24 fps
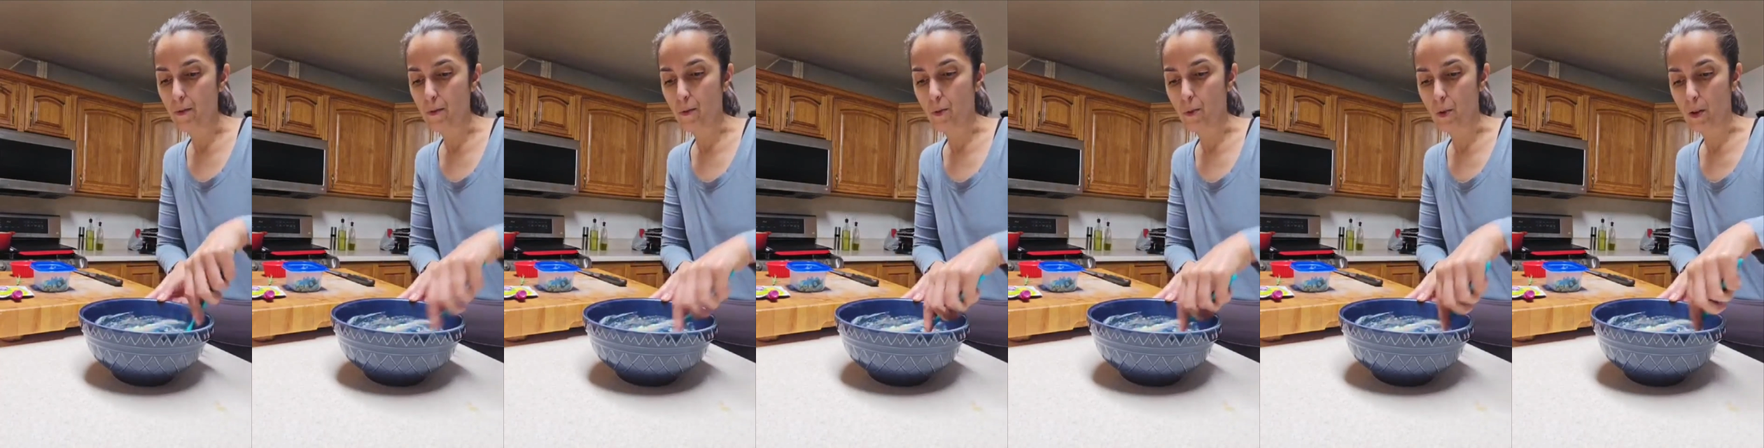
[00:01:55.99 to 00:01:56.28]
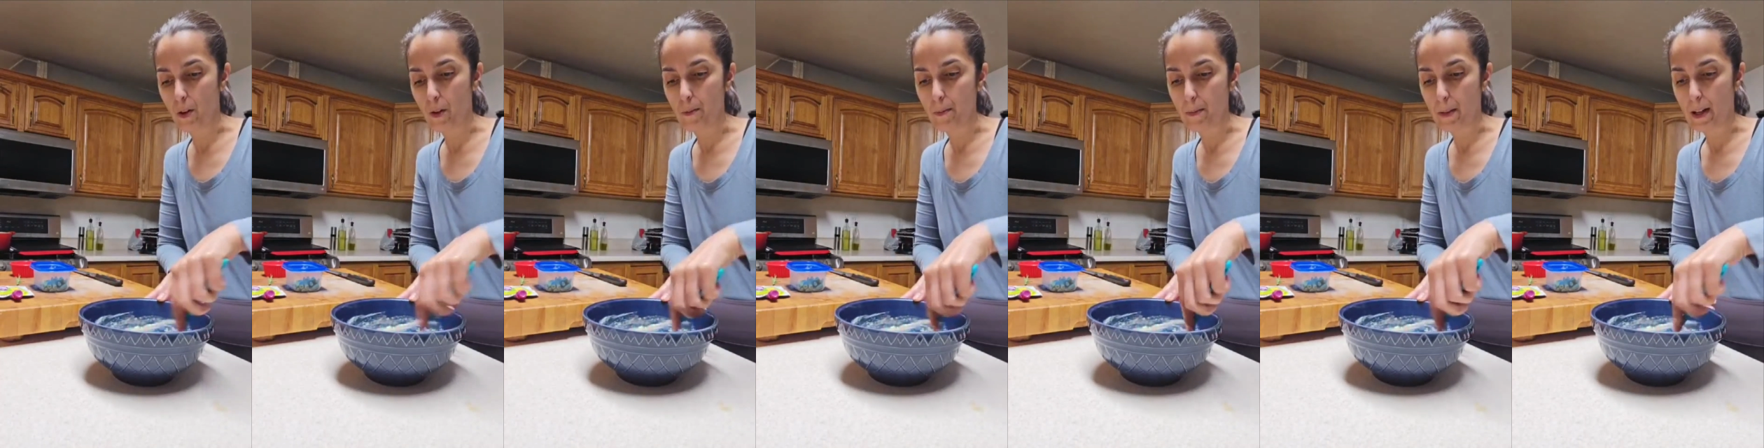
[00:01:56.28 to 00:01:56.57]

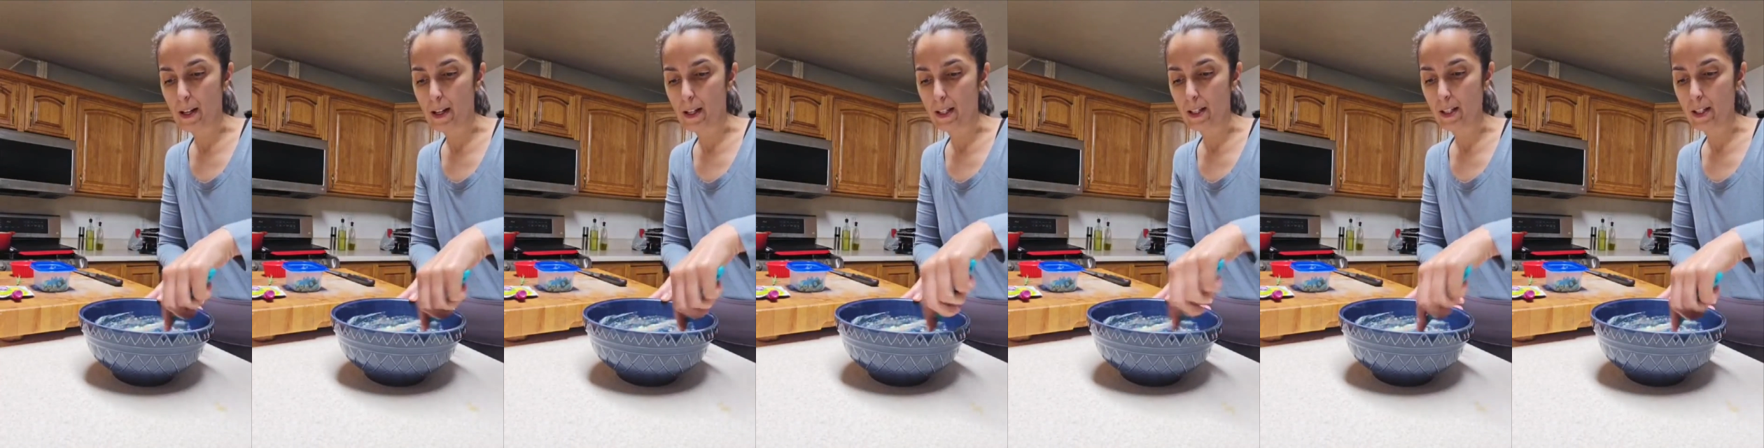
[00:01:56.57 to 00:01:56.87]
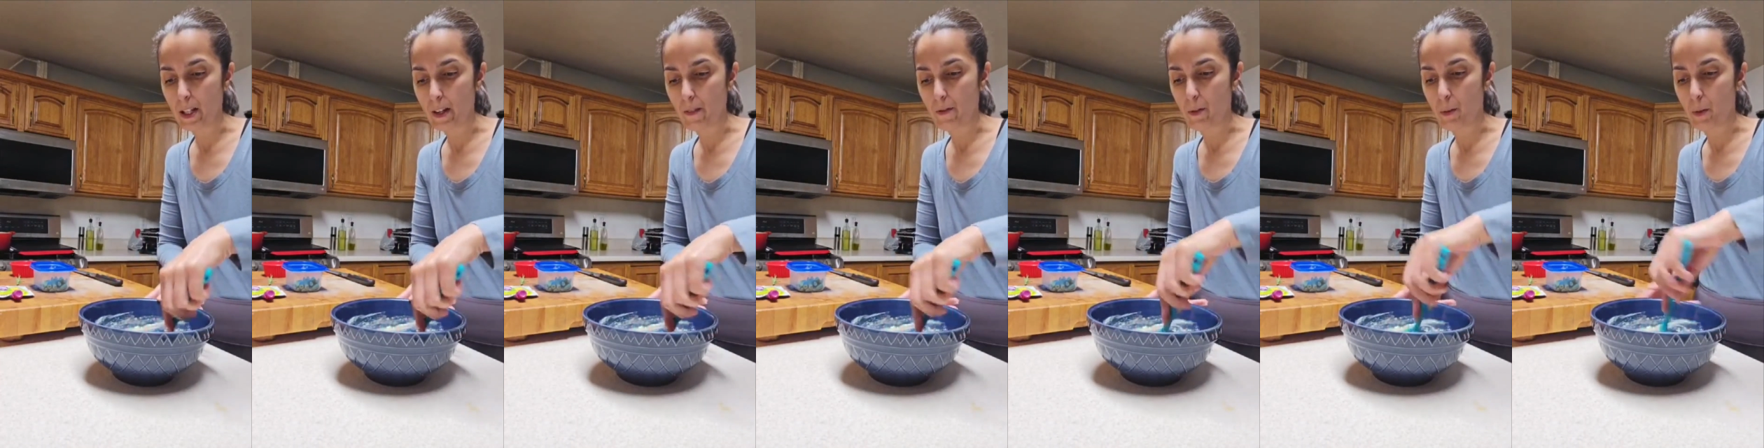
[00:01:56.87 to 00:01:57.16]
for my
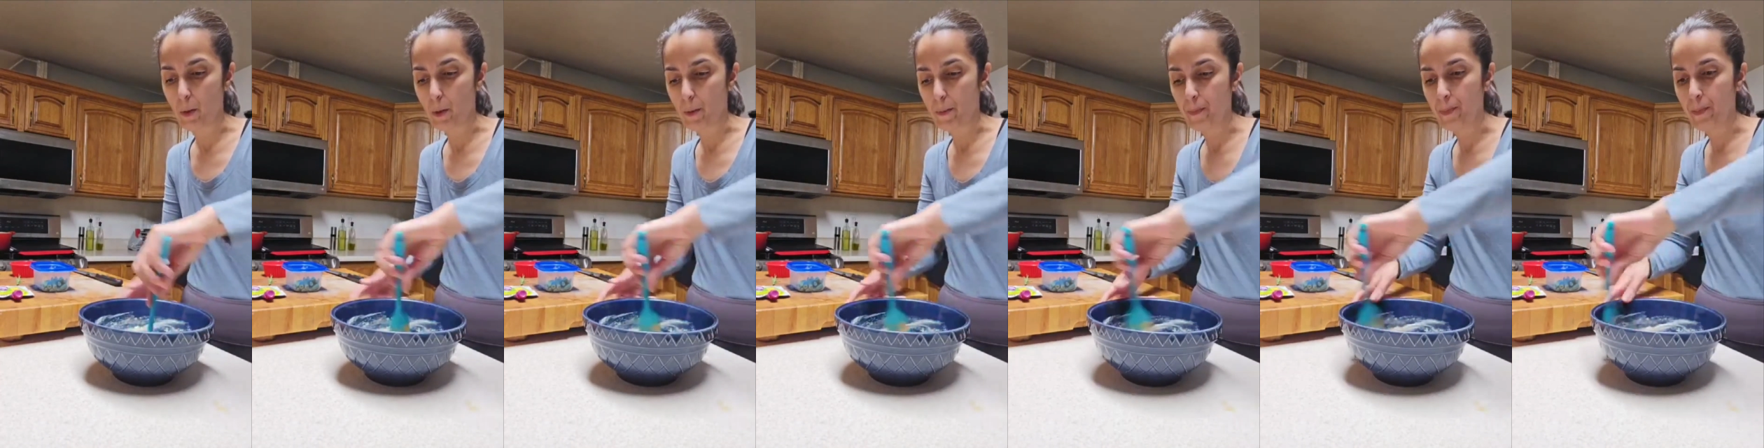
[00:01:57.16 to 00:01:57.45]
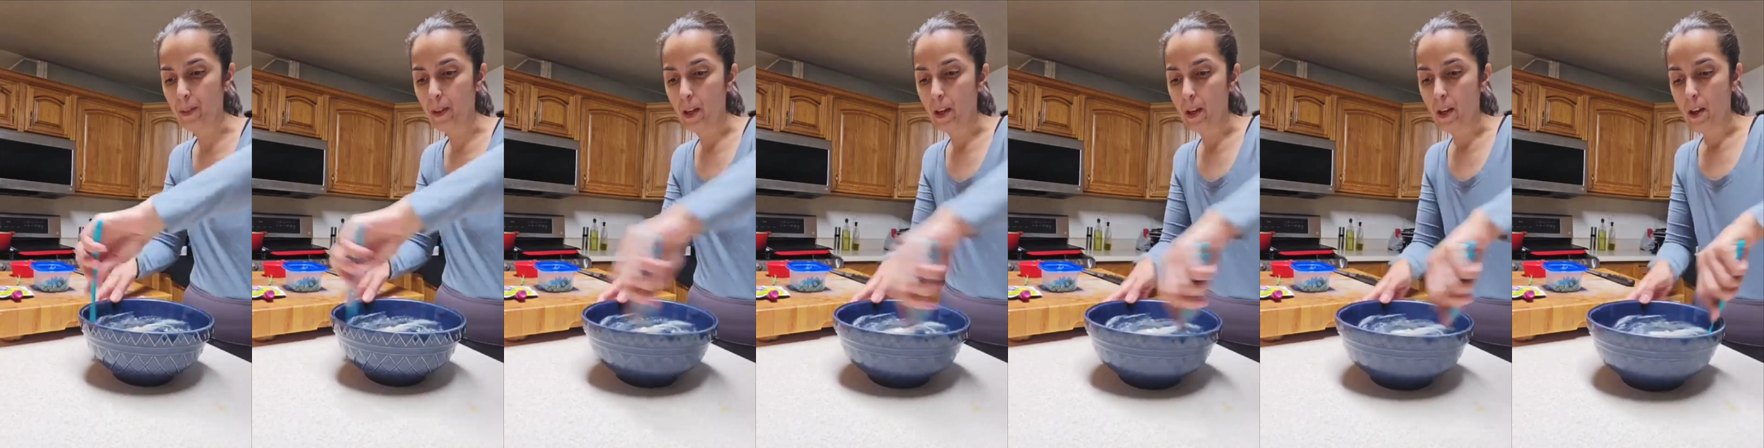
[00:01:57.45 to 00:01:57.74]
stuffable.
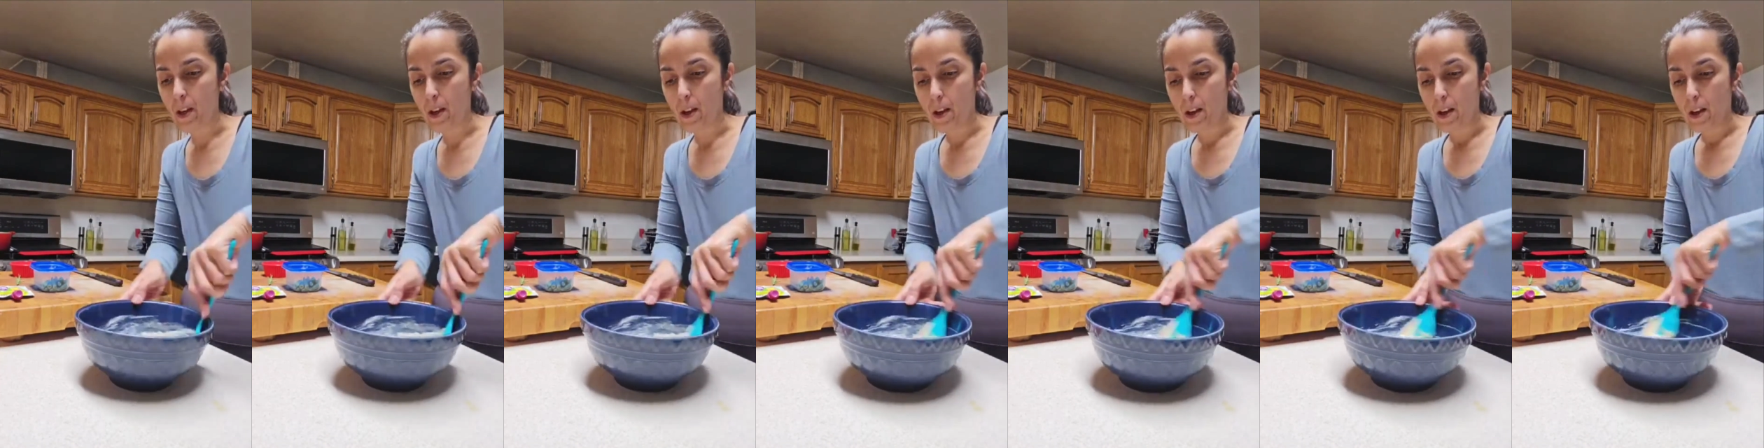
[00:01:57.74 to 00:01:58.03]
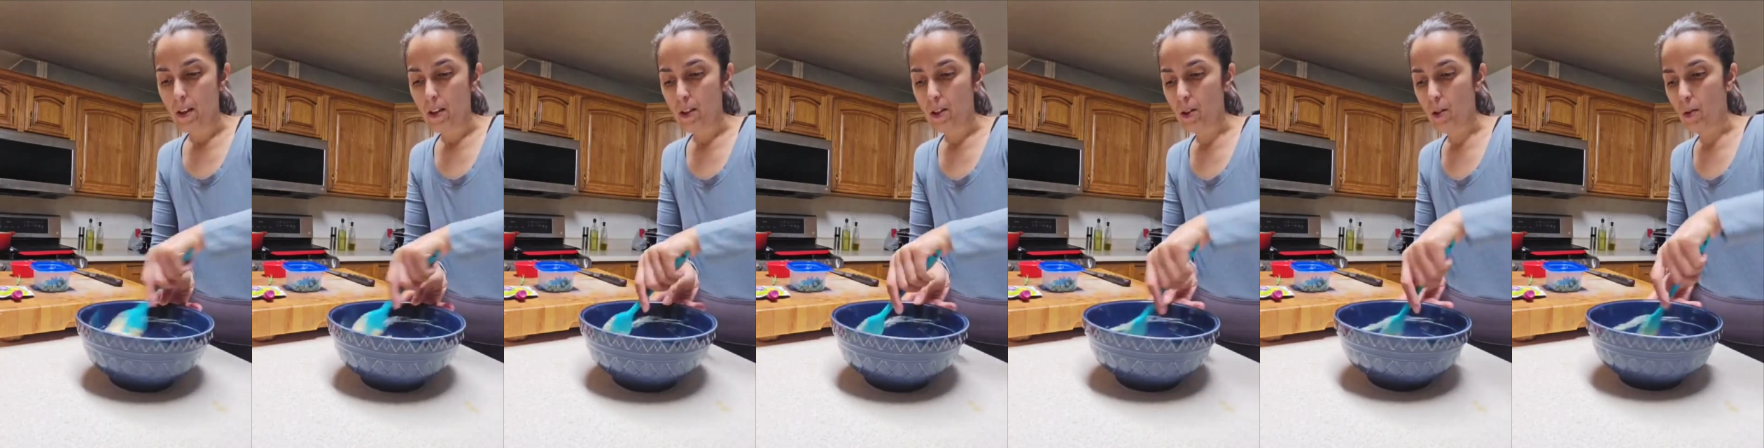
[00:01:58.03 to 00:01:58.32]

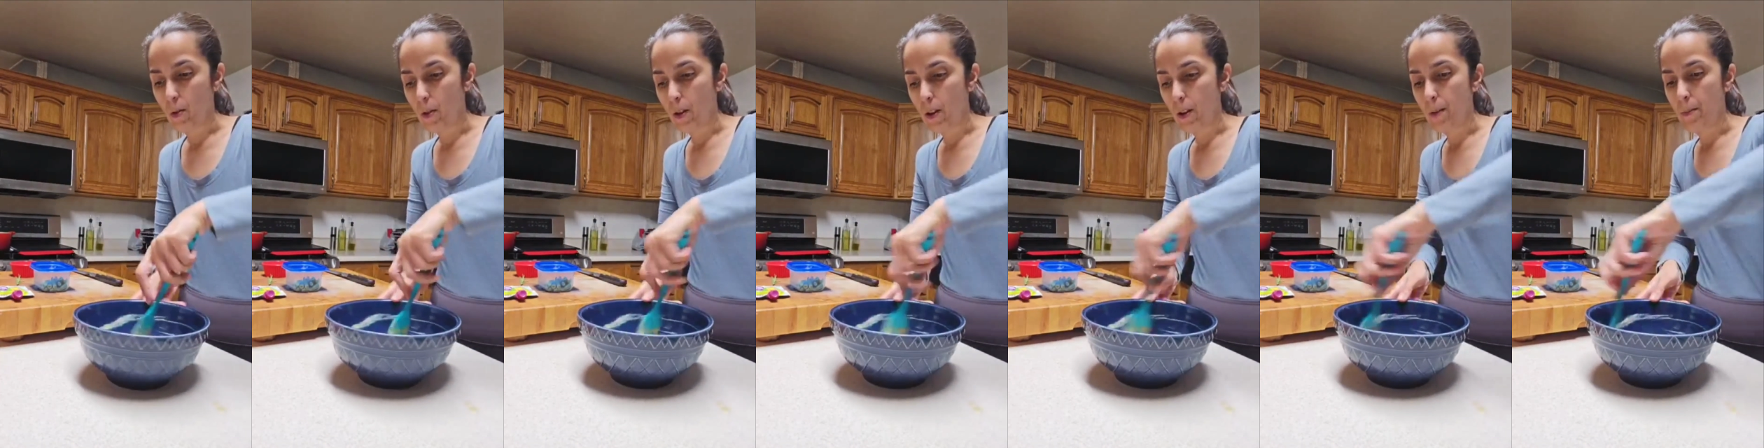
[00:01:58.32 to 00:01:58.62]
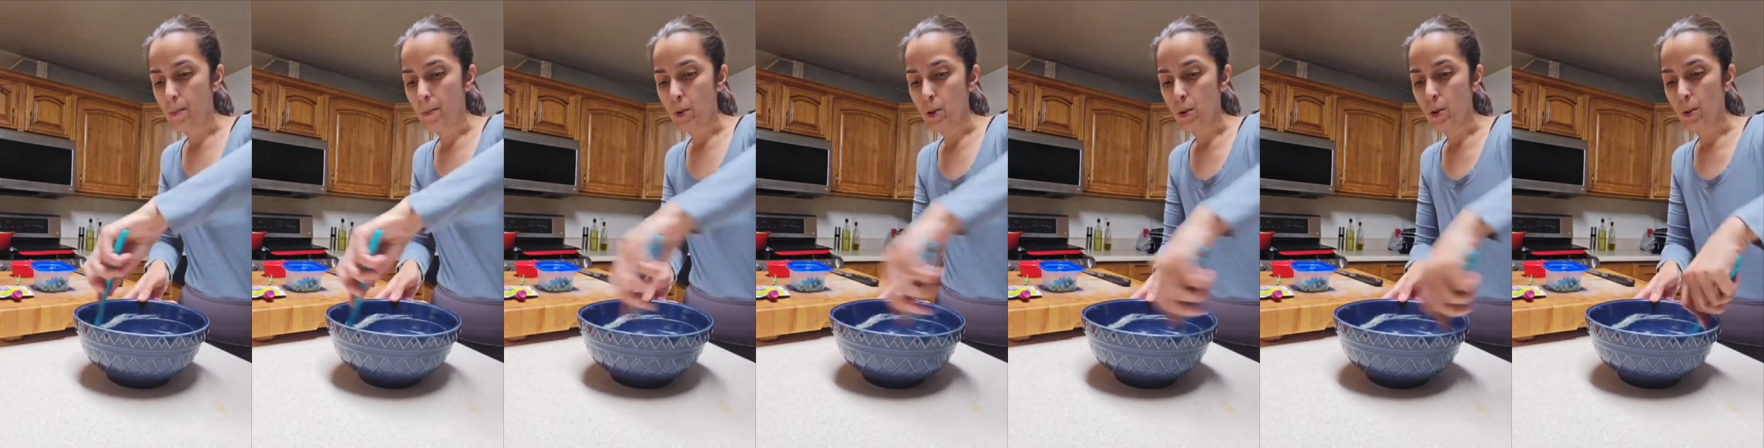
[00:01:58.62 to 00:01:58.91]
So
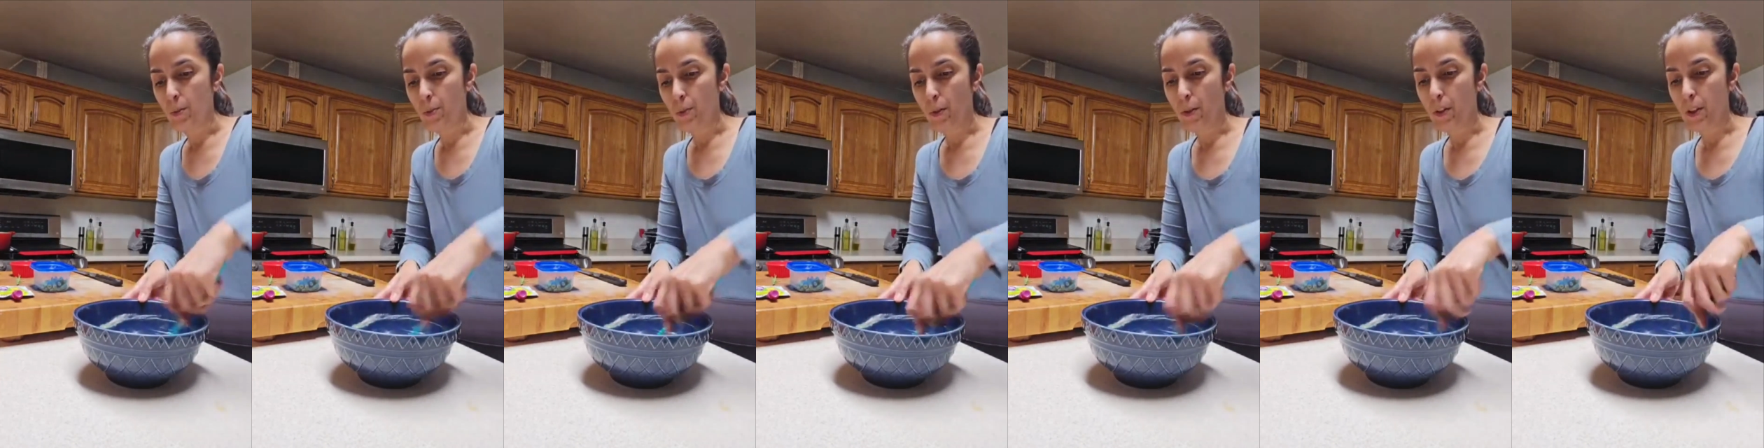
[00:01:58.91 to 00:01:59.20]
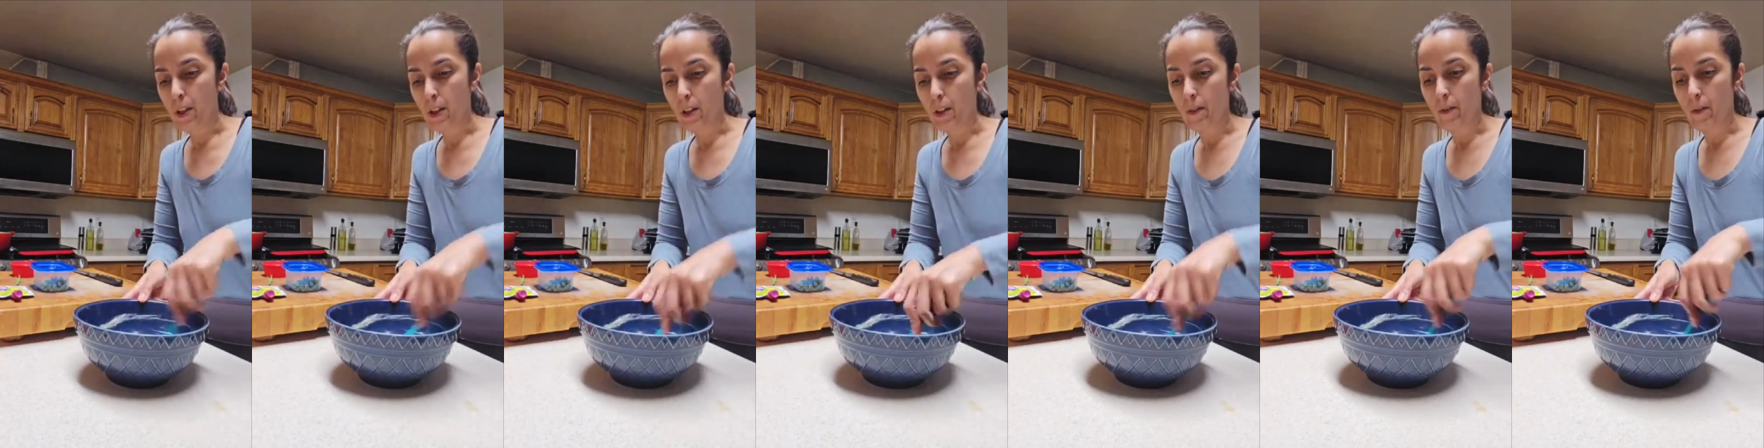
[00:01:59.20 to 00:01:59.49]
most people
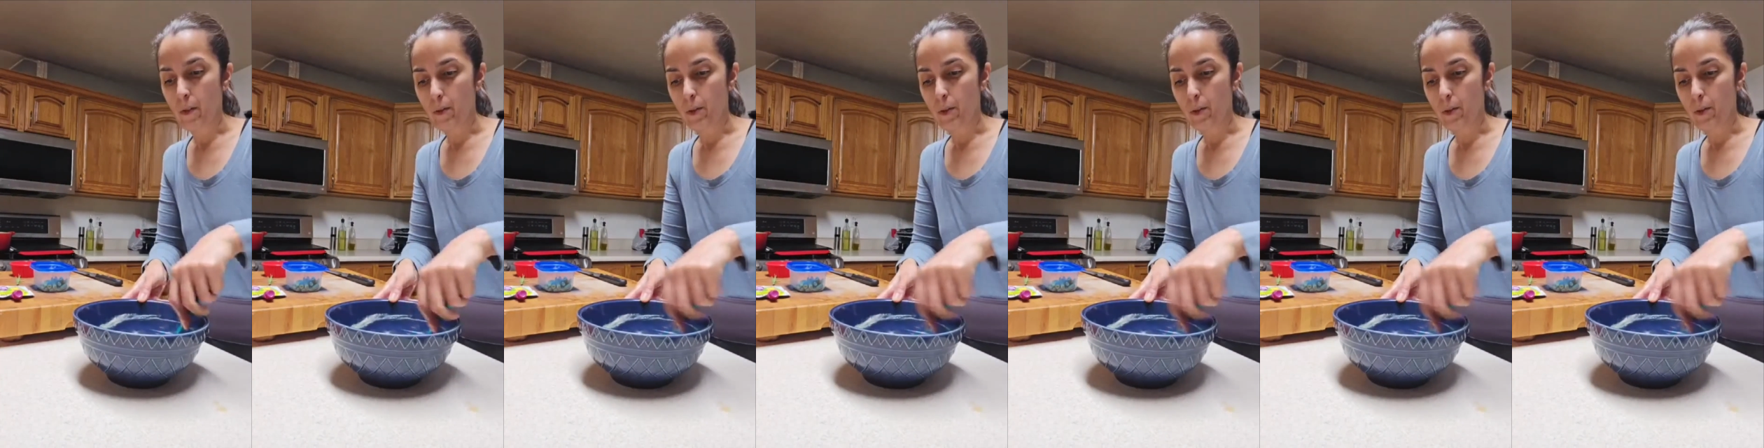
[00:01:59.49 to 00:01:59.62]
think of